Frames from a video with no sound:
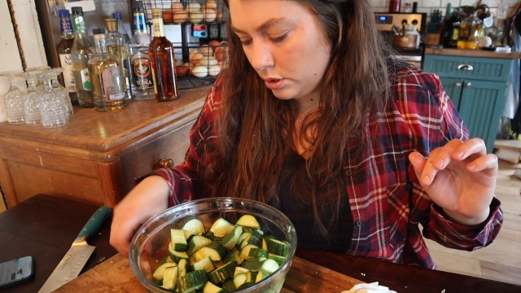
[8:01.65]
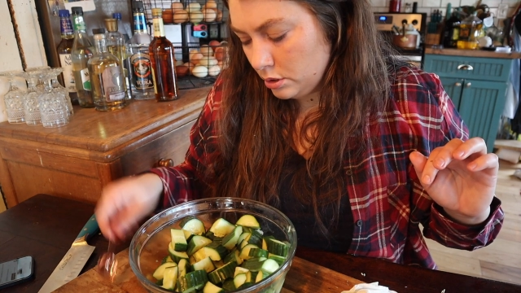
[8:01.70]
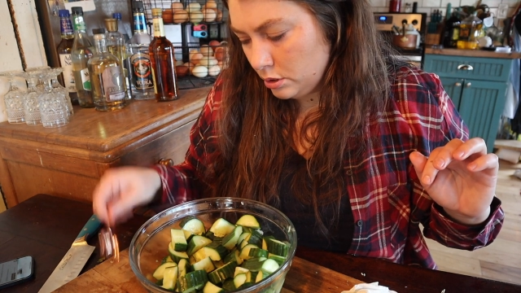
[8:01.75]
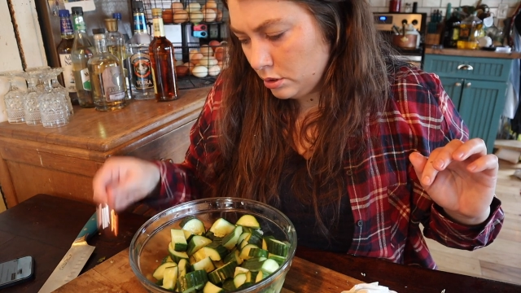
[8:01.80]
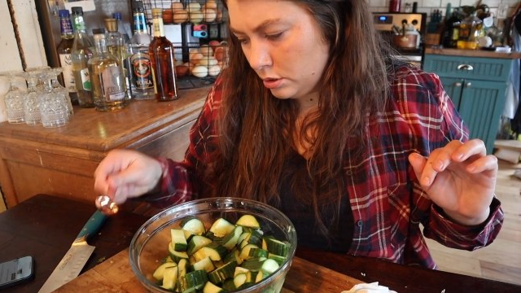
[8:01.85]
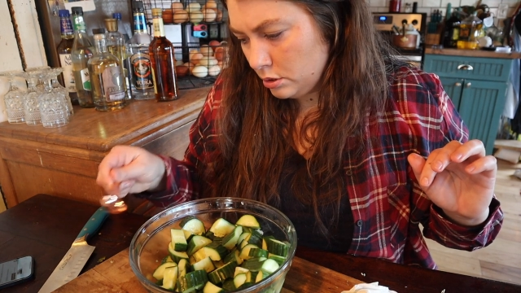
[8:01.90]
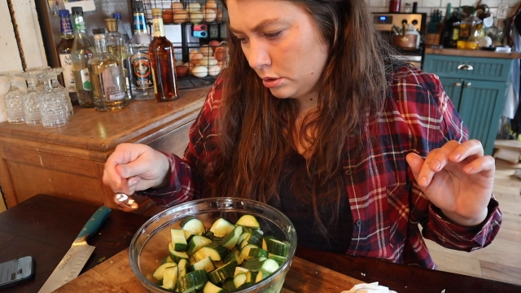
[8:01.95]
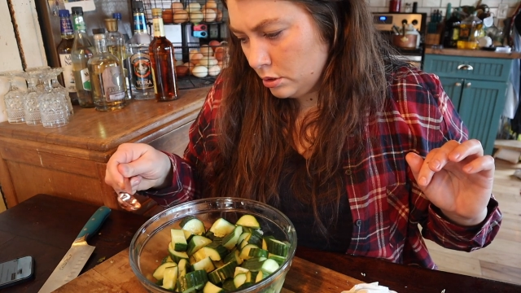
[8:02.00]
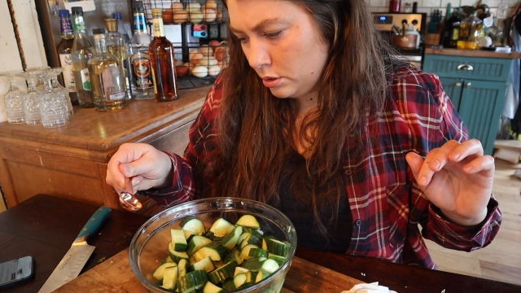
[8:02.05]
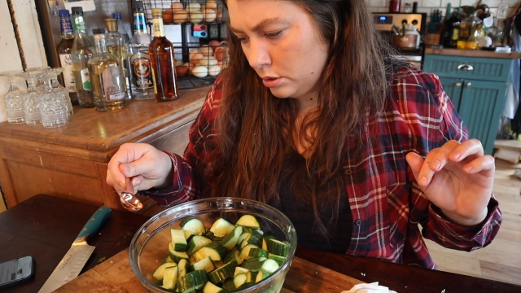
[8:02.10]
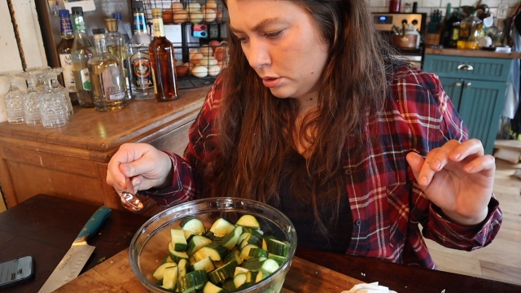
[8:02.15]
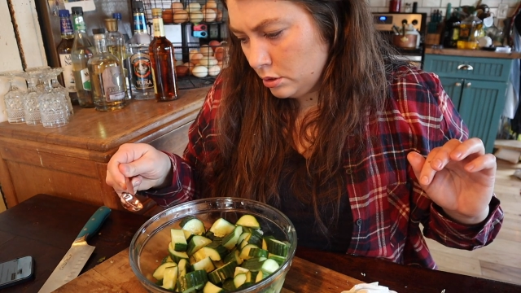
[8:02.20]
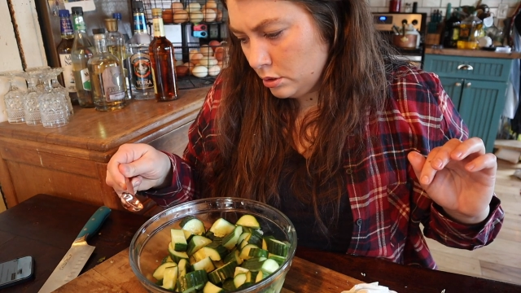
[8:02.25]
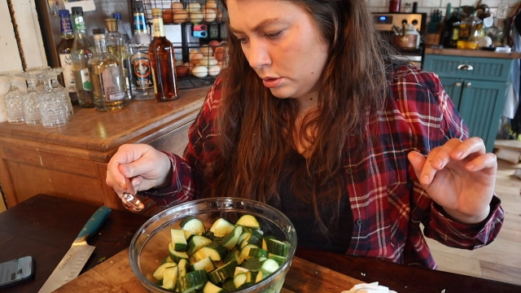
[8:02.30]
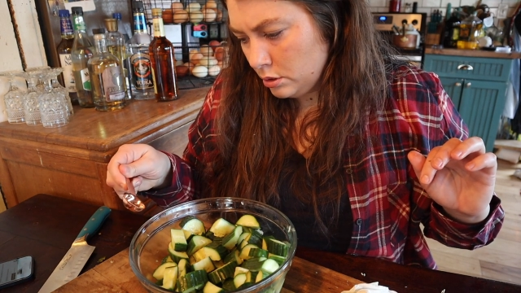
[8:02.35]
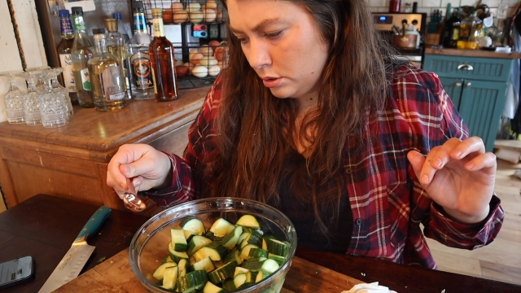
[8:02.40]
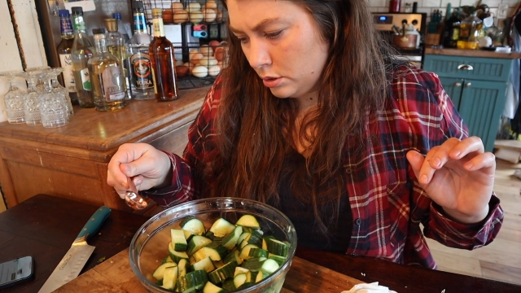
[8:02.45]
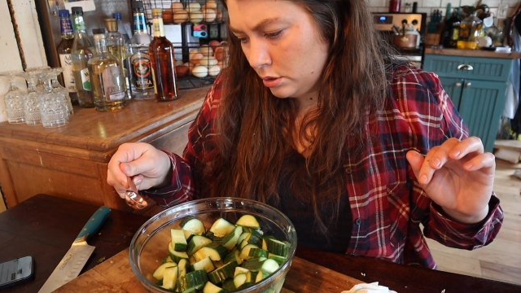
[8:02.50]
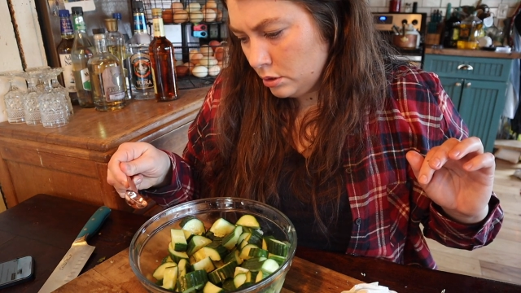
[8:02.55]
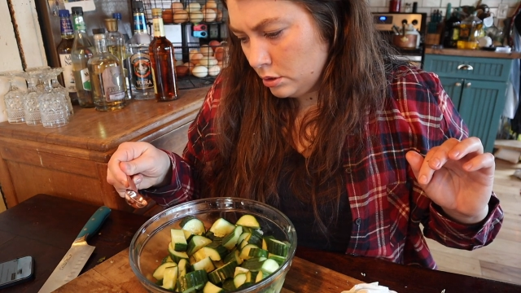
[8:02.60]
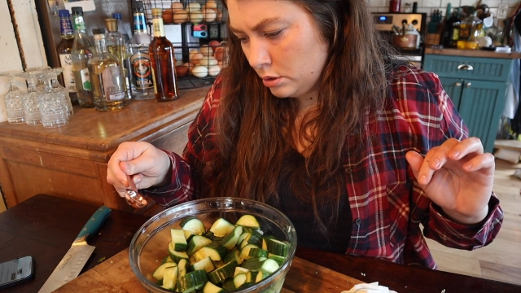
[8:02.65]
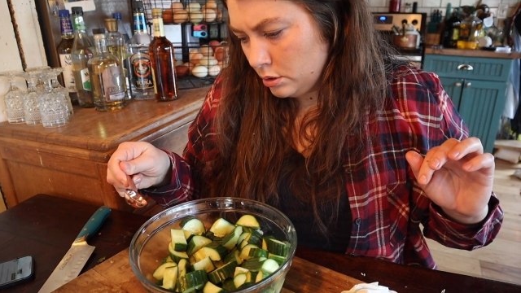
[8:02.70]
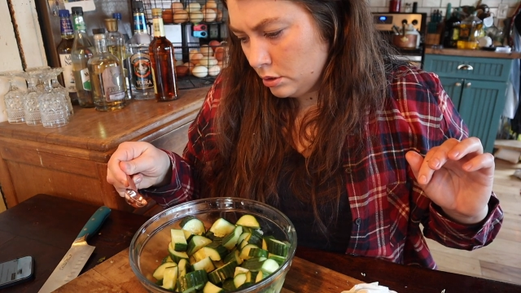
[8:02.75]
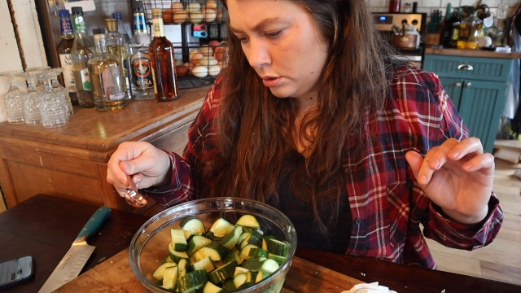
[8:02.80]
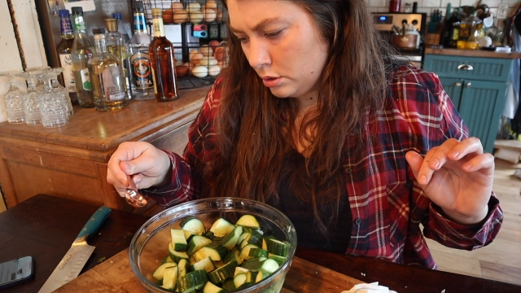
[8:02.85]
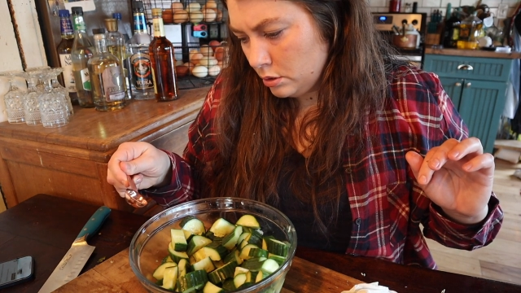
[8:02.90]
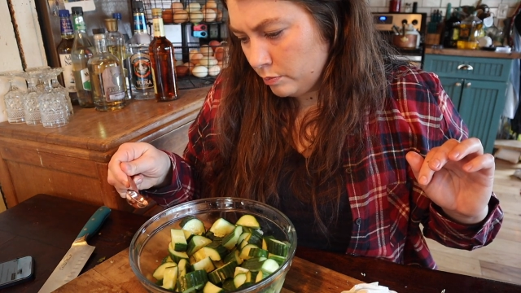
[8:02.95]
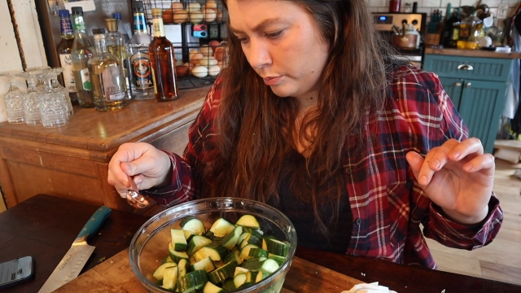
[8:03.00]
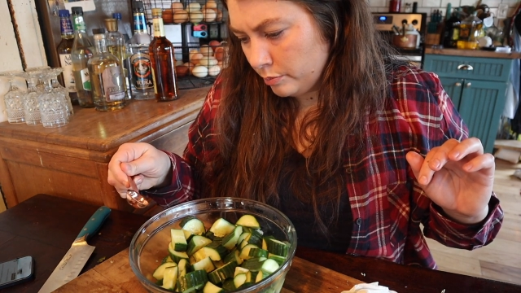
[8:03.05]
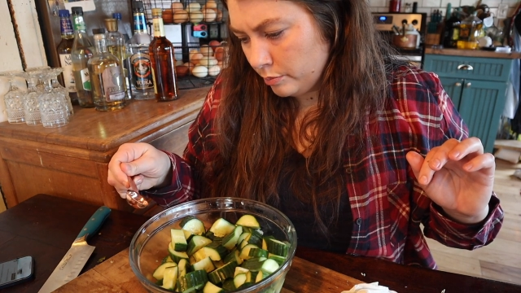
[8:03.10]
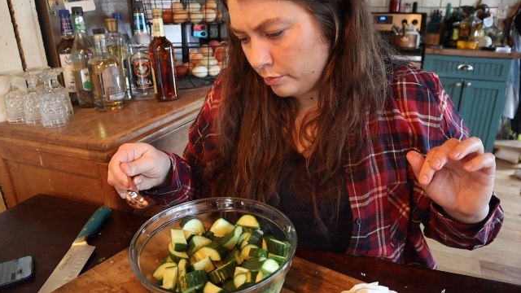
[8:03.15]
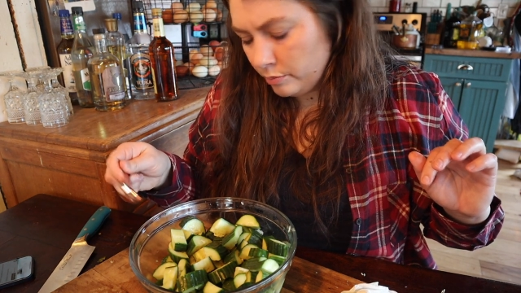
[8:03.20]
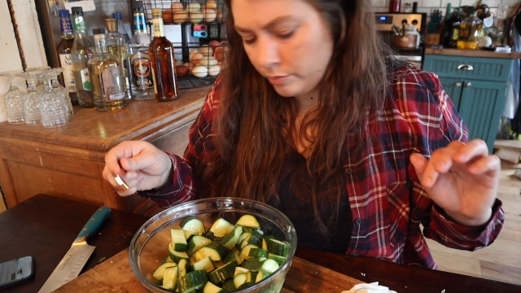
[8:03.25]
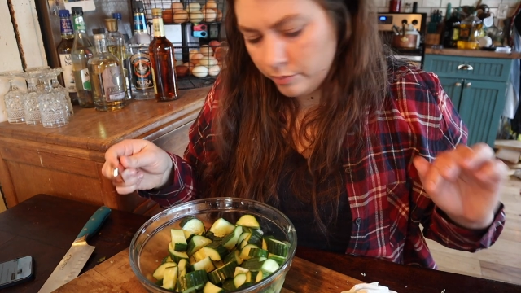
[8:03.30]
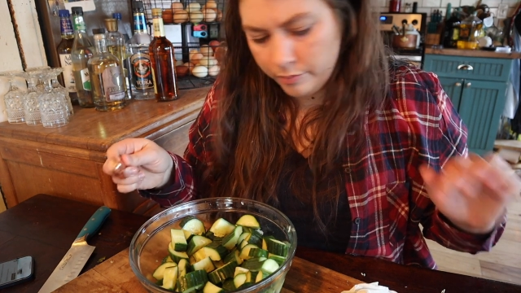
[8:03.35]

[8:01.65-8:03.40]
Nothing is said.